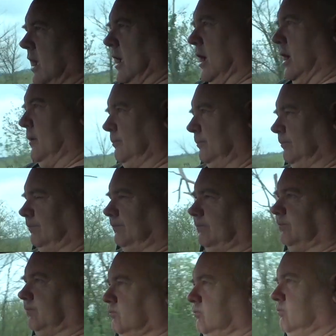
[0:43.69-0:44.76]
Um,
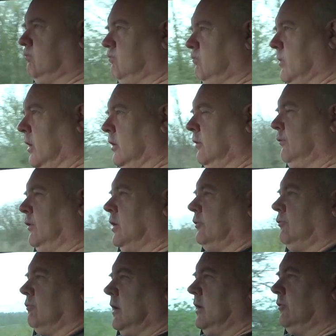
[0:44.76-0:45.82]
the
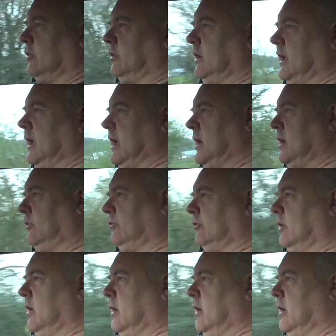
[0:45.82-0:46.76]
first reason is